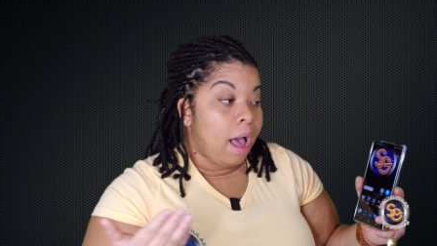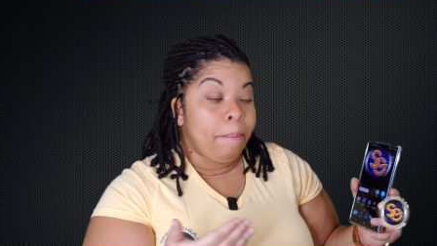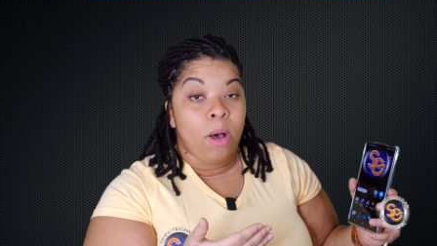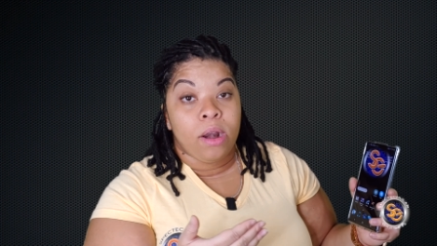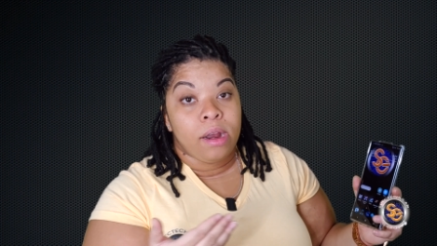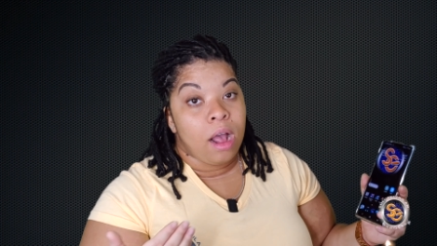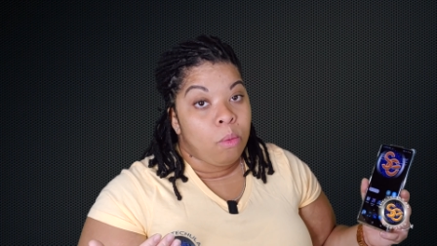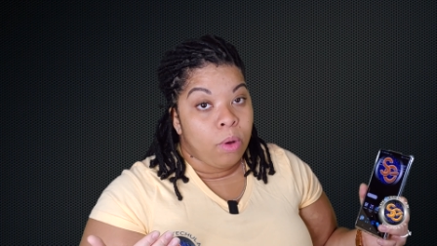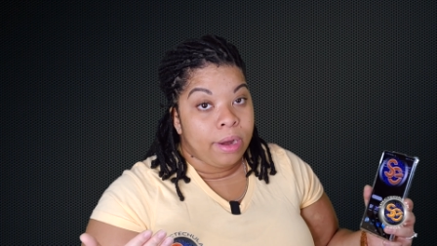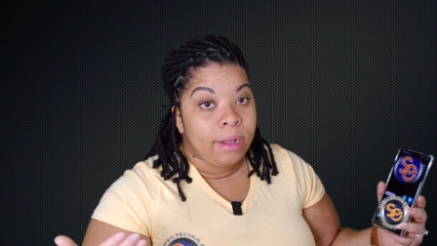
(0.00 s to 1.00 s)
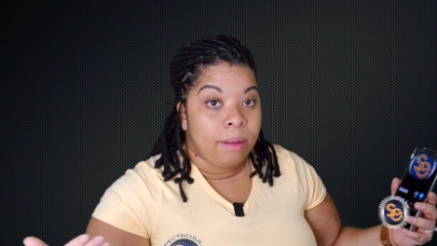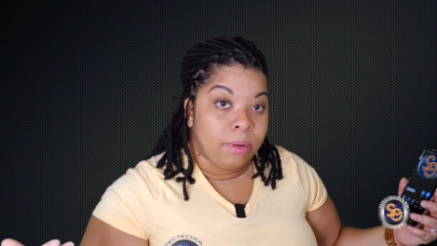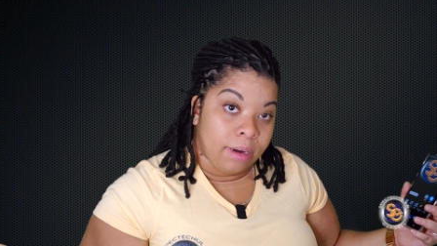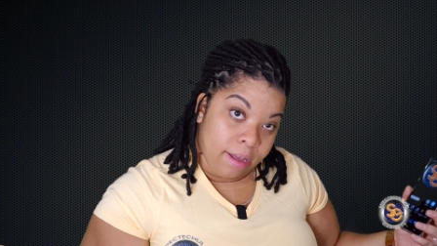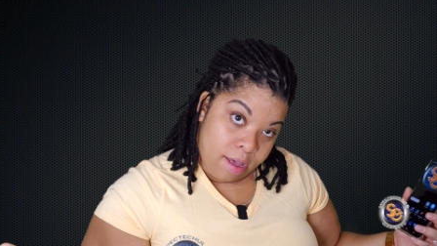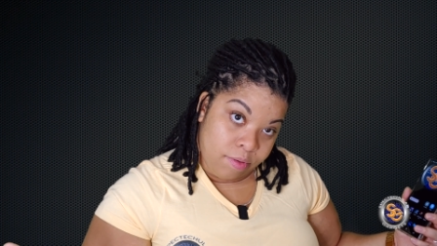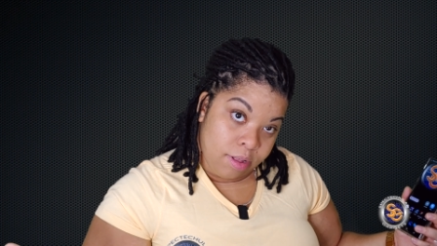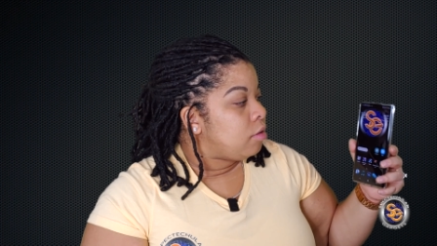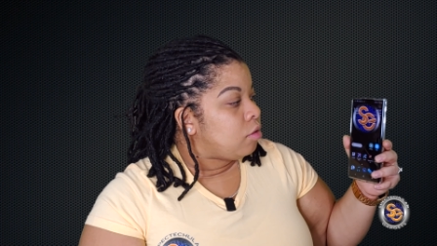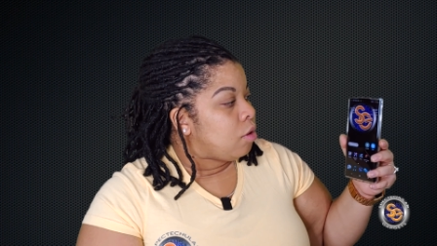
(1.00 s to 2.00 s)
I bought it, I want it, I'm gonna have it.
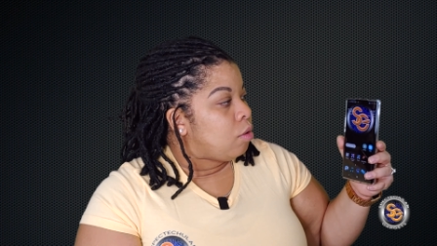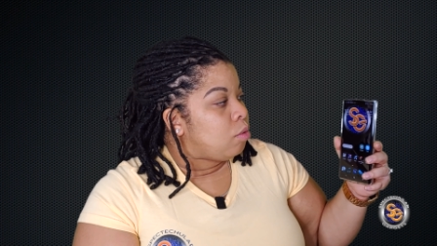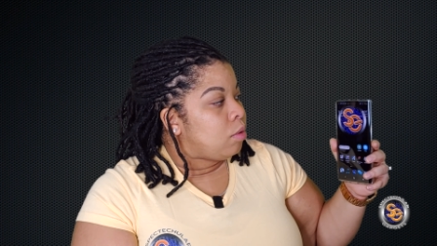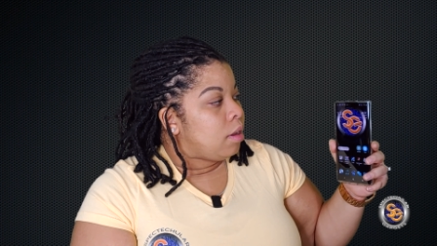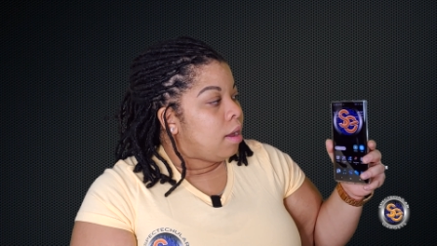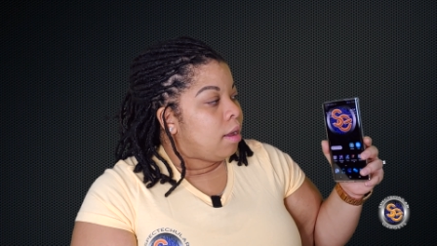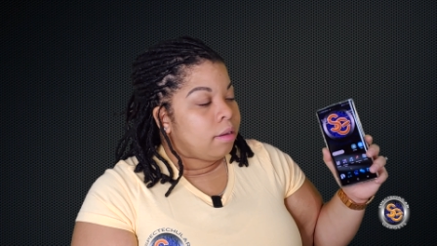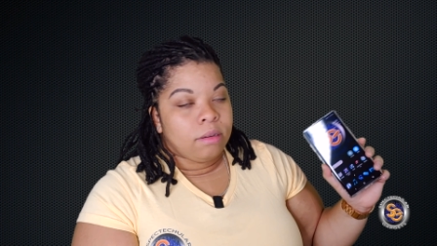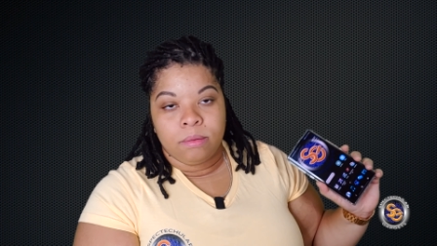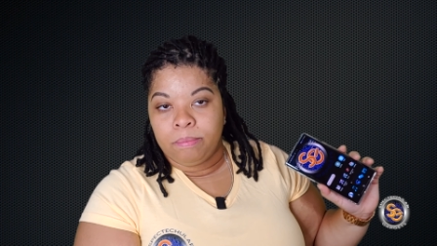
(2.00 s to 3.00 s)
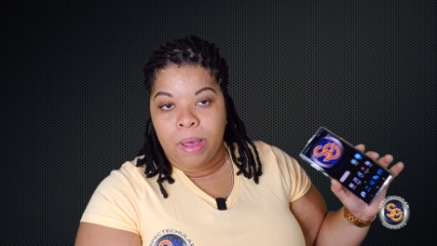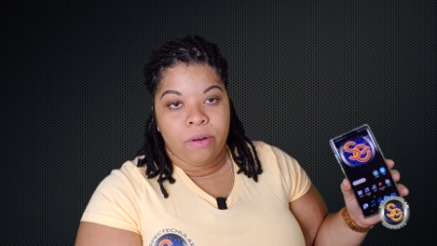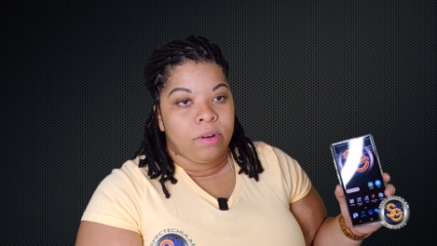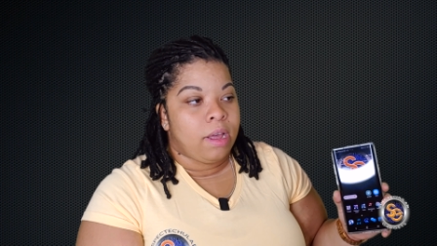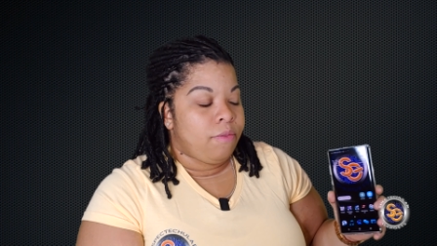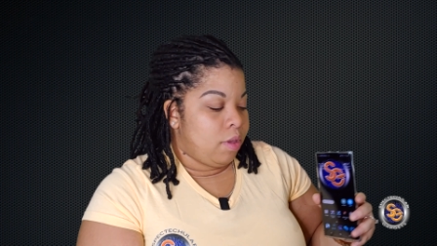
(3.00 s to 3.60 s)
So uh, battery life